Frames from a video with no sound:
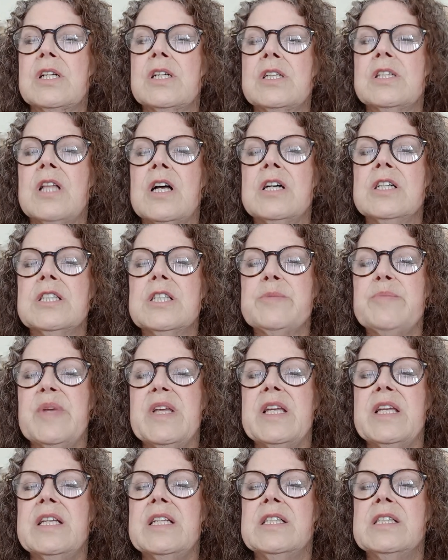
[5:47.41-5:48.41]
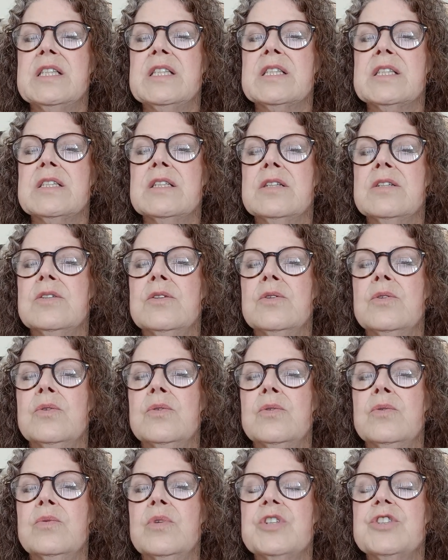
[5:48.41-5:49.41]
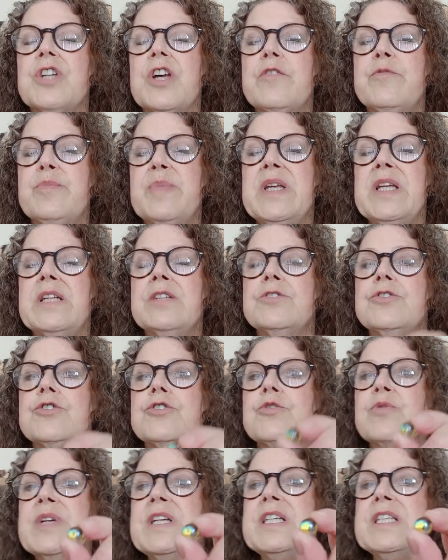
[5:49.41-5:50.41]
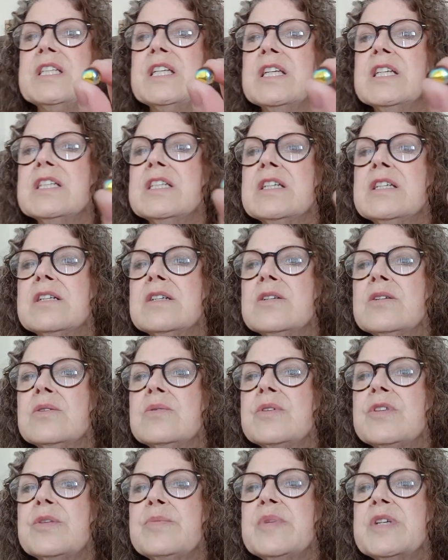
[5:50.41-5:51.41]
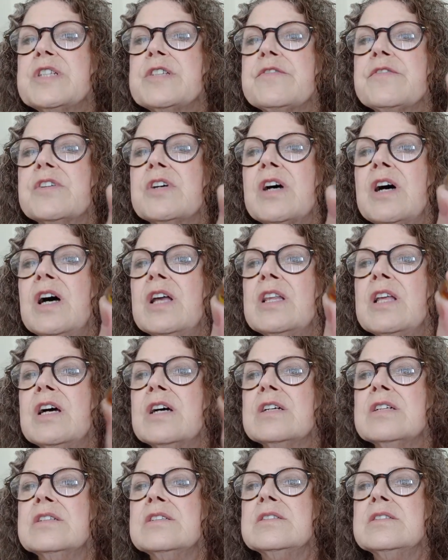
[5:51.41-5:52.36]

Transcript: glass beads which have been treated with a bit of colour.